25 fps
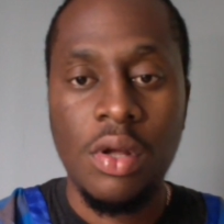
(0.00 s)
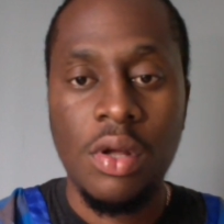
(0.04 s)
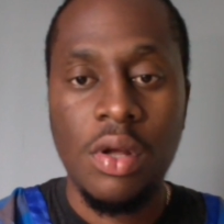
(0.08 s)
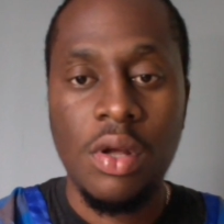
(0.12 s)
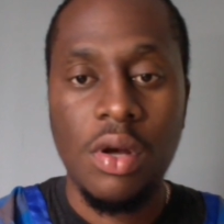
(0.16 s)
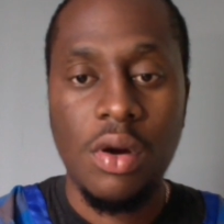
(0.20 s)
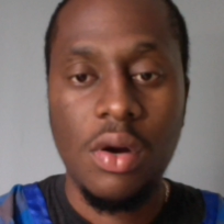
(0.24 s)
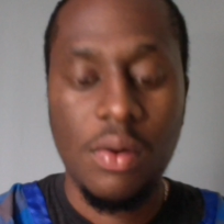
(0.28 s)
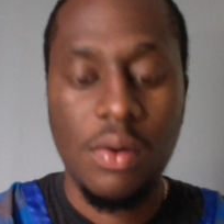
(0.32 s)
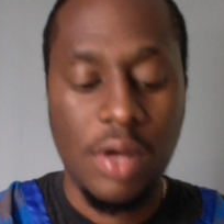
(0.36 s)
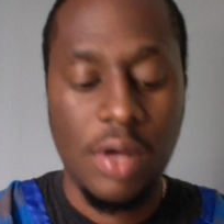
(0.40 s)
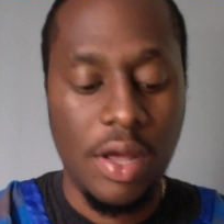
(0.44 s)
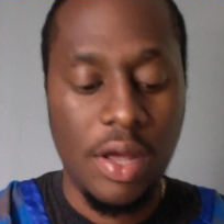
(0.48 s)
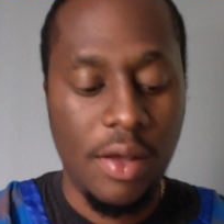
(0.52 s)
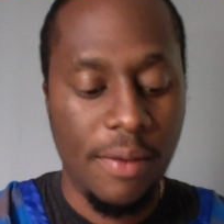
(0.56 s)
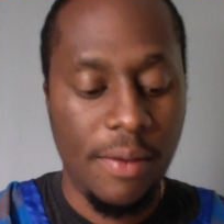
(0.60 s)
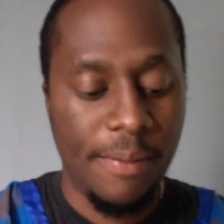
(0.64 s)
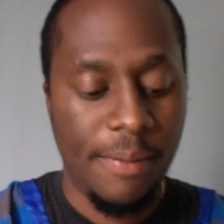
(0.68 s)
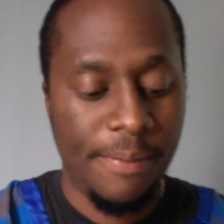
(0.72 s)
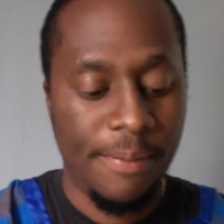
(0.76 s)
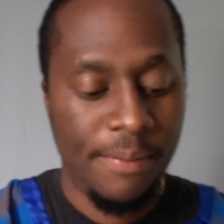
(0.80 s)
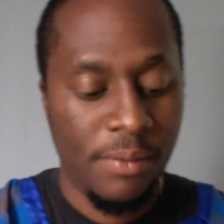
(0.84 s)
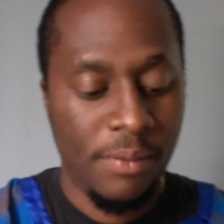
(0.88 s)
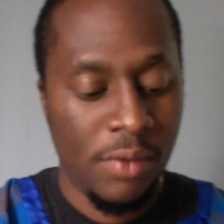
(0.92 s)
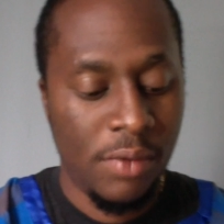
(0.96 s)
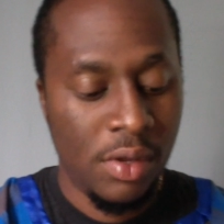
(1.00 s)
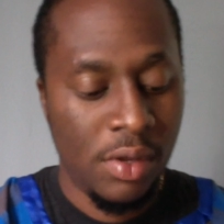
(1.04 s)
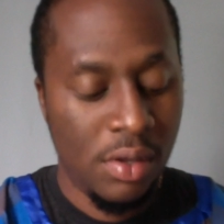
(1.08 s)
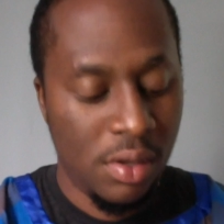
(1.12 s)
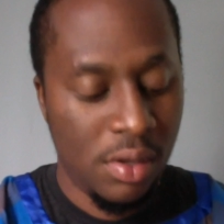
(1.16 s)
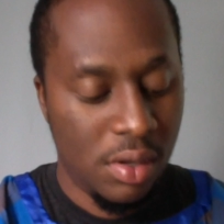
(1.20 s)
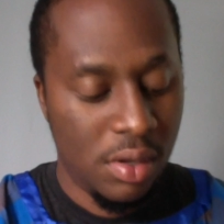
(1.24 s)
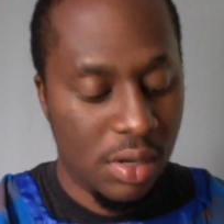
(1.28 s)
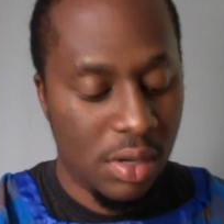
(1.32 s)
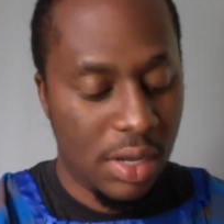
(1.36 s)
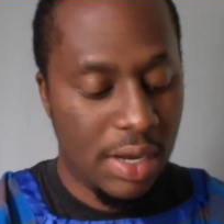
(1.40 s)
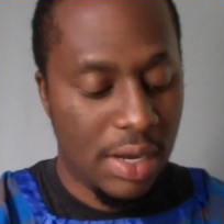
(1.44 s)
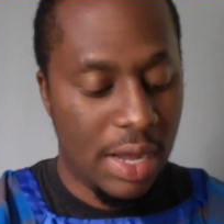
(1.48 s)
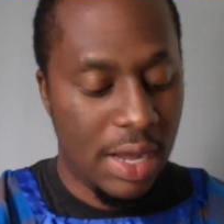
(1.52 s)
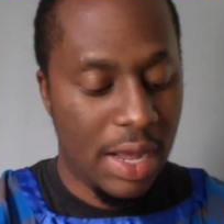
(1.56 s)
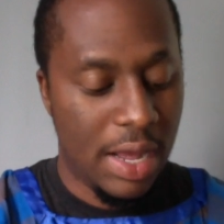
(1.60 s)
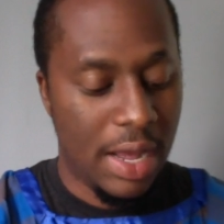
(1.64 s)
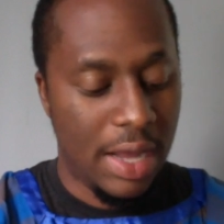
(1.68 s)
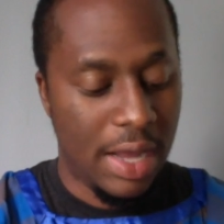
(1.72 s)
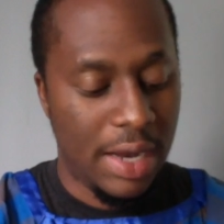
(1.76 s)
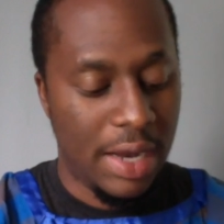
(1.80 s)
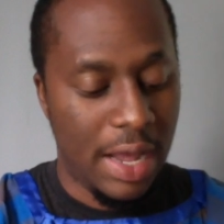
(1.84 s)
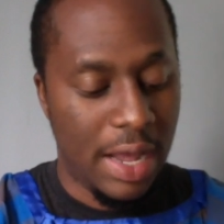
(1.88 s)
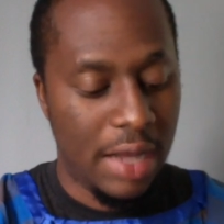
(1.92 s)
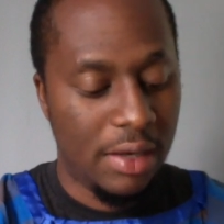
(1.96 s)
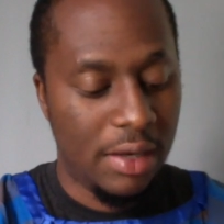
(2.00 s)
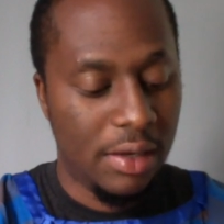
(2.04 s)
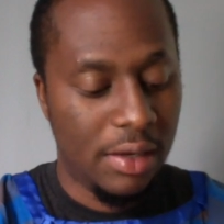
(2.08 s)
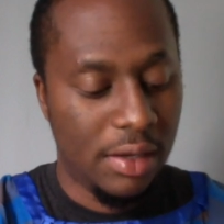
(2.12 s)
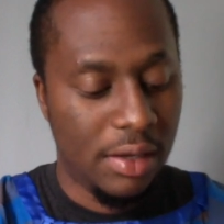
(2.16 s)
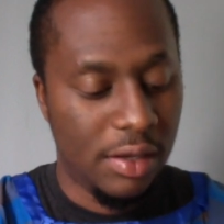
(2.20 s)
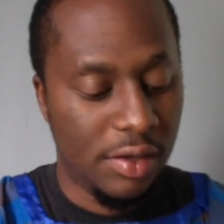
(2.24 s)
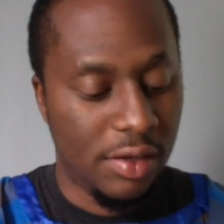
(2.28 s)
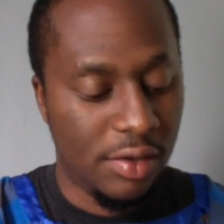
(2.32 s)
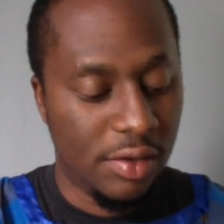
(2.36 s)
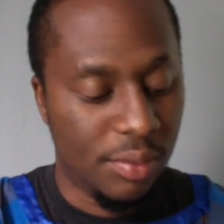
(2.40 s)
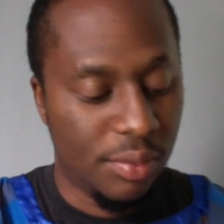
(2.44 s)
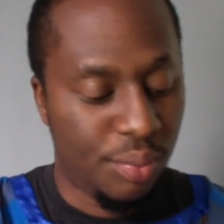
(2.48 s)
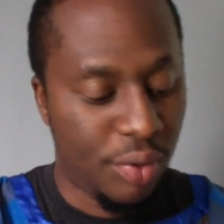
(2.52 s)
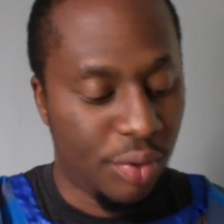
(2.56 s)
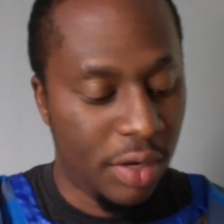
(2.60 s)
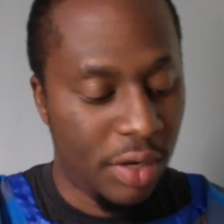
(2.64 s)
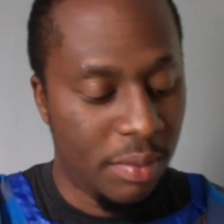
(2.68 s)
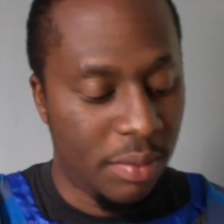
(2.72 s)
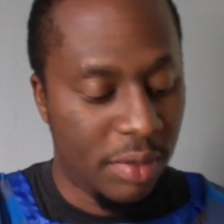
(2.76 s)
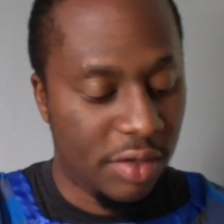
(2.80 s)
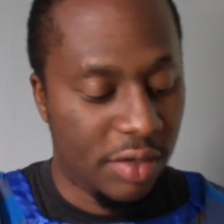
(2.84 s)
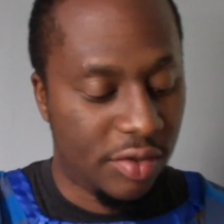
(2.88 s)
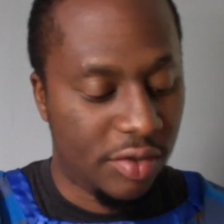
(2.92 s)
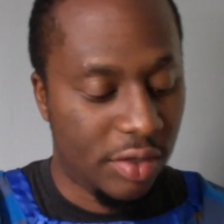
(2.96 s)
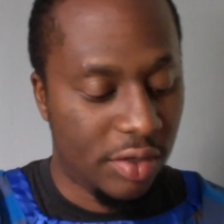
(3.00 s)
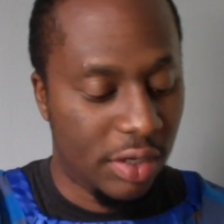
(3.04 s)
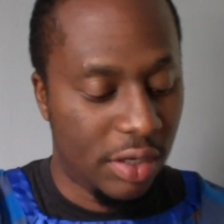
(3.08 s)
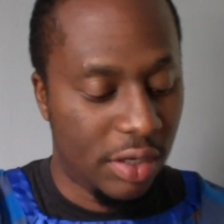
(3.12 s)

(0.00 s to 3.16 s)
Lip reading: Okay, and that is pretty much